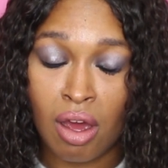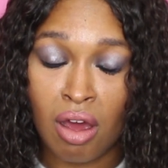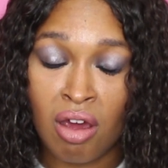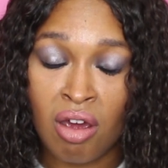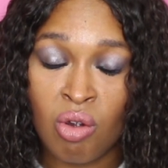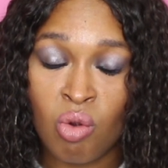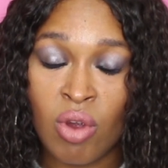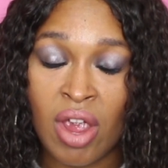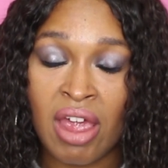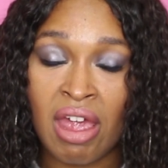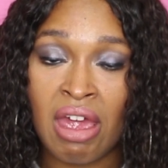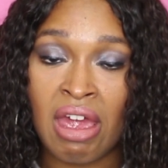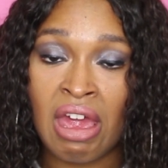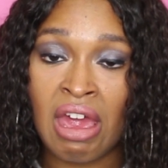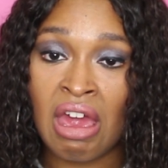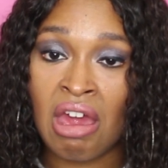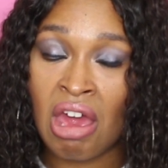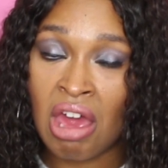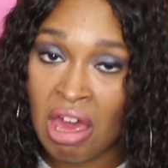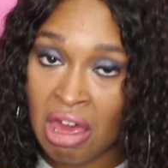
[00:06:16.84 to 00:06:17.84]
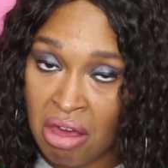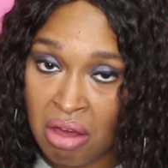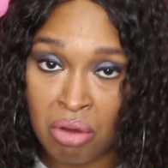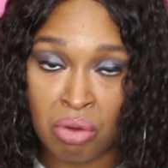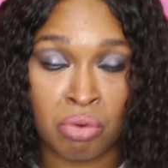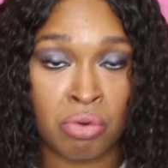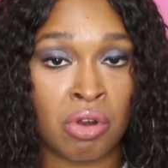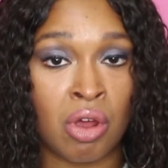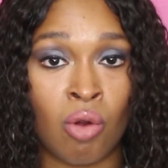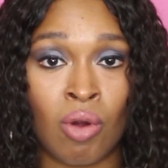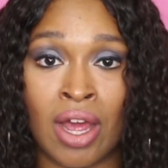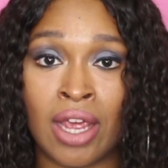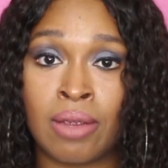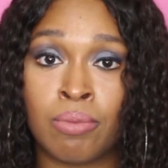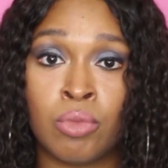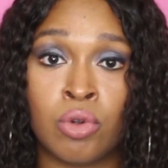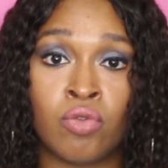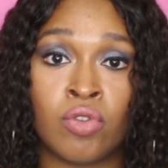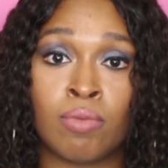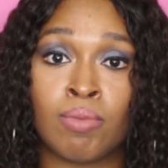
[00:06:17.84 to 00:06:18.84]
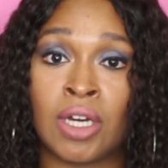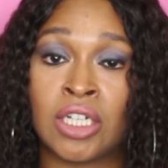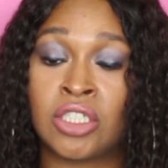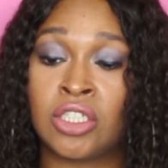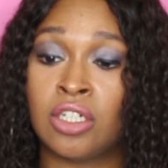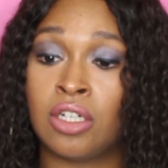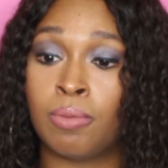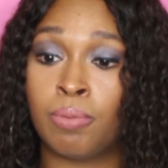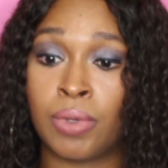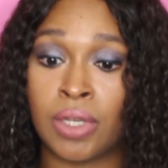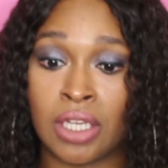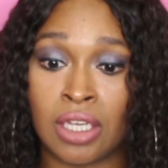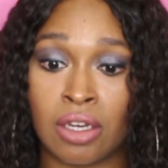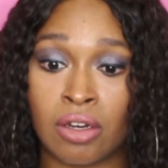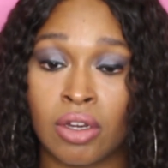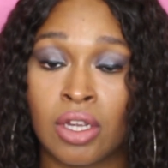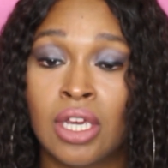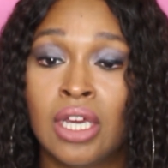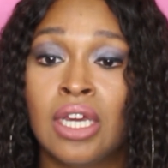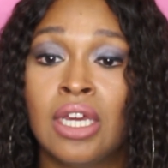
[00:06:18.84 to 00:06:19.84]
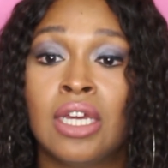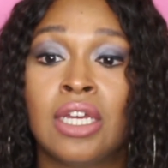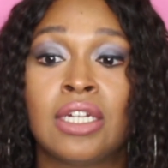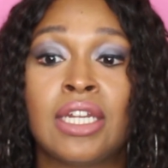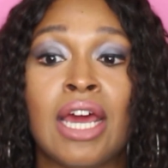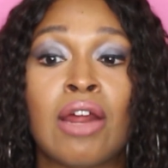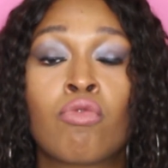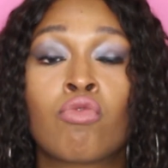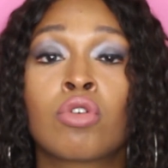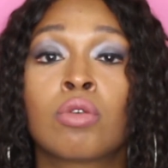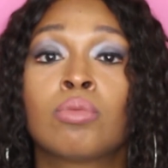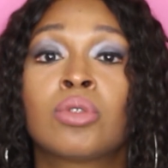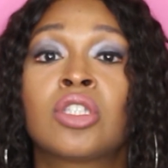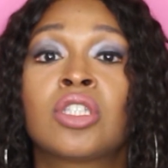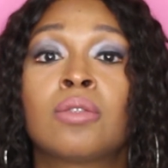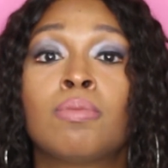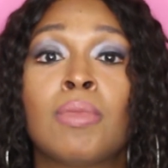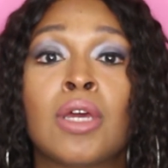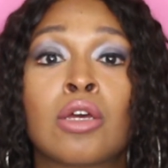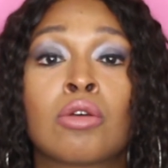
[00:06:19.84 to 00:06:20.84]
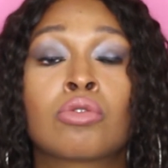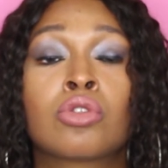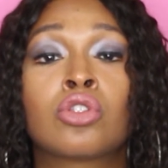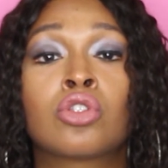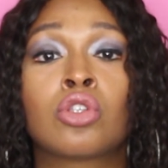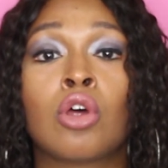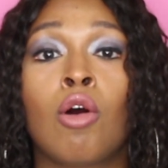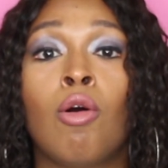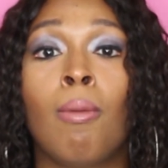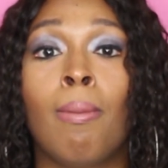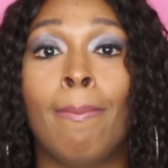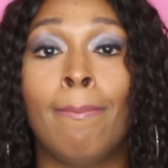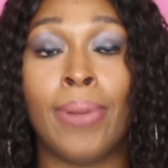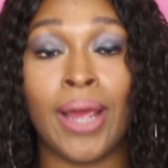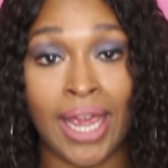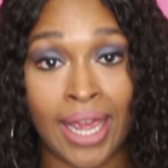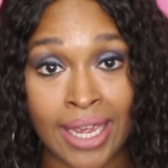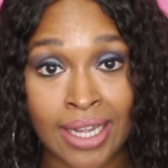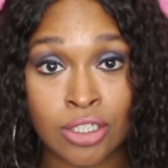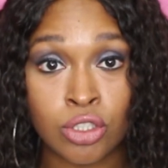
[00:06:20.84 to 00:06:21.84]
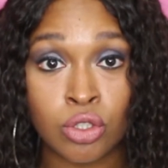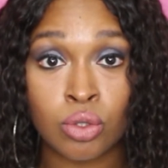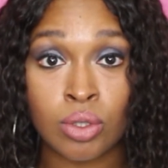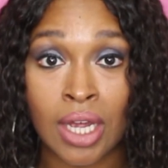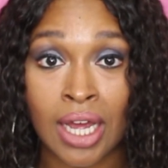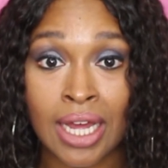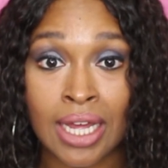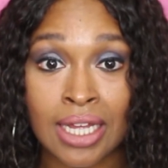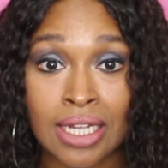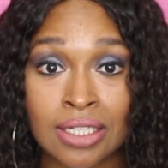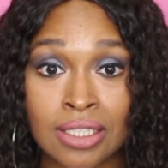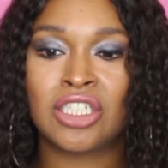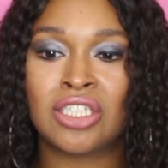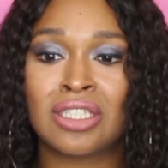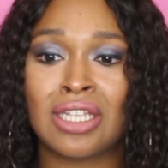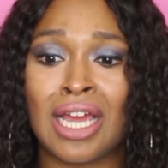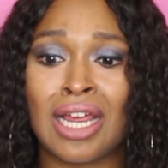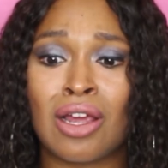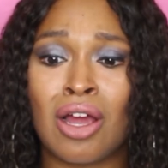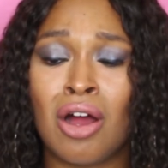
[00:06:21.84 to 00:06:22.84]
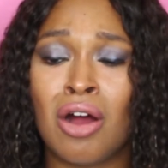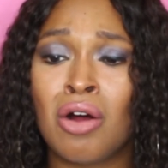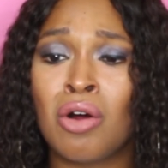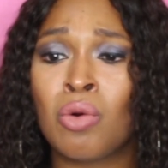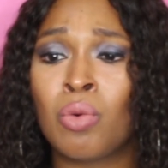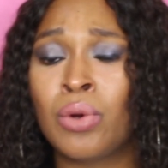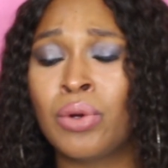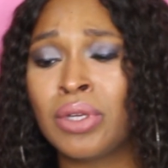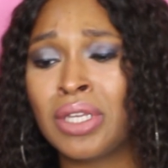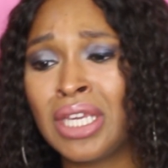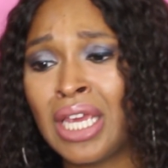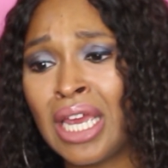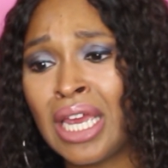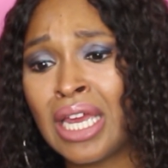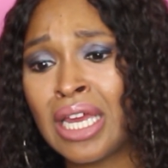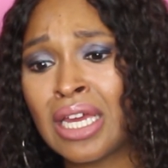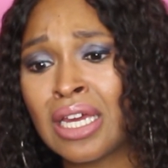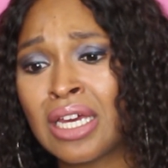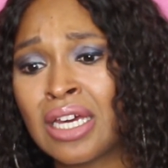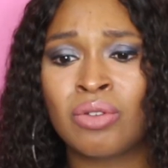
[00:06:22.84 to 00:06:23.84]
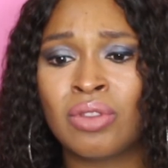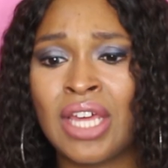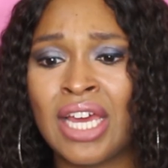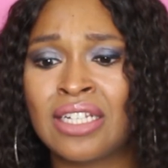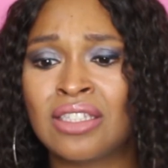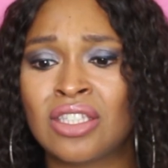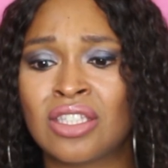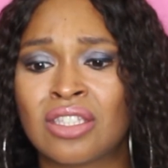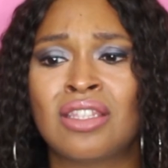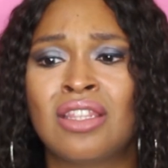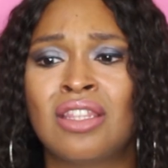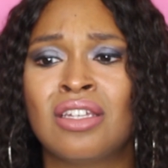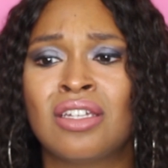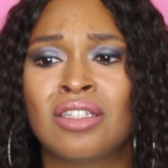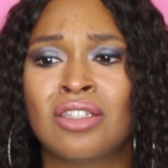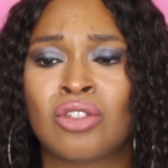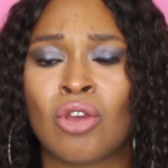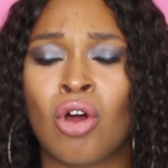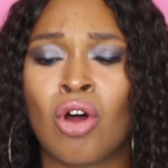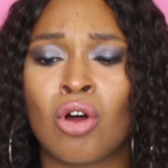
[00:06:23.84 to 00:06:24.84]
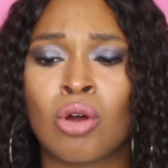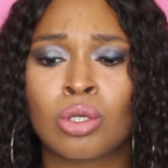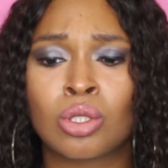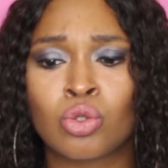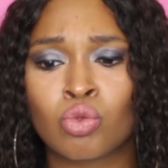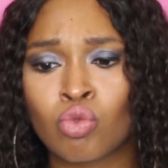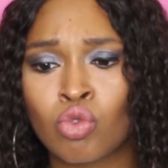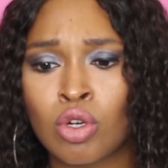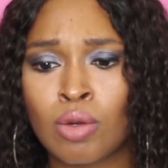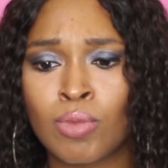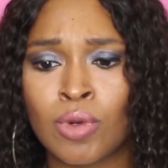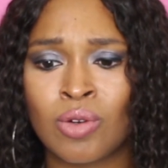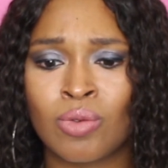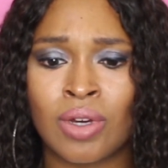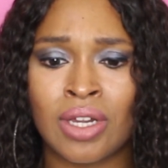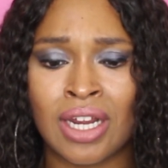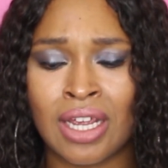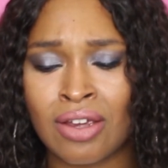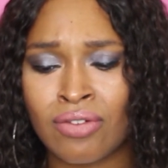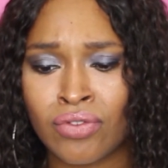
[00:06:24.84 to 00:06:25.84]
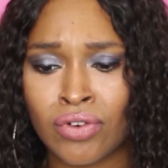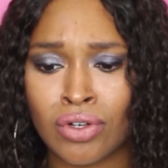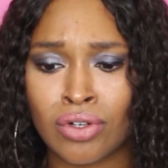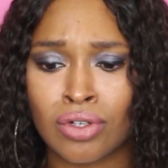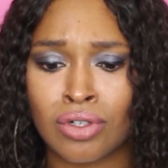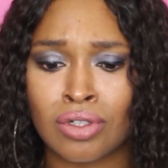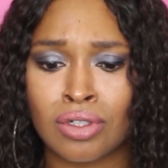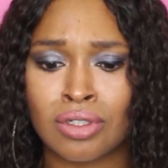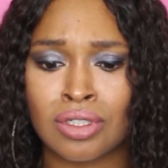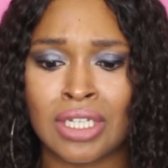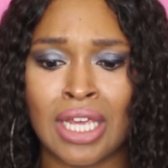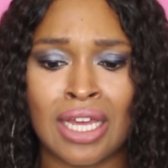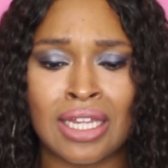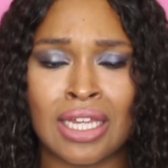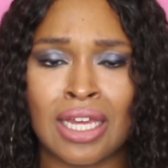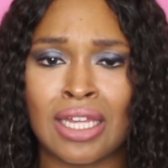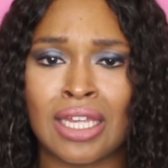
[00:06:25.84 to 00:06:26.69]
oh hell no, I ain't moving my shit up in here. That room smells so bad, you guys. She's like, oh well, yeah, well, that's the dog's room or whatever. Yeah.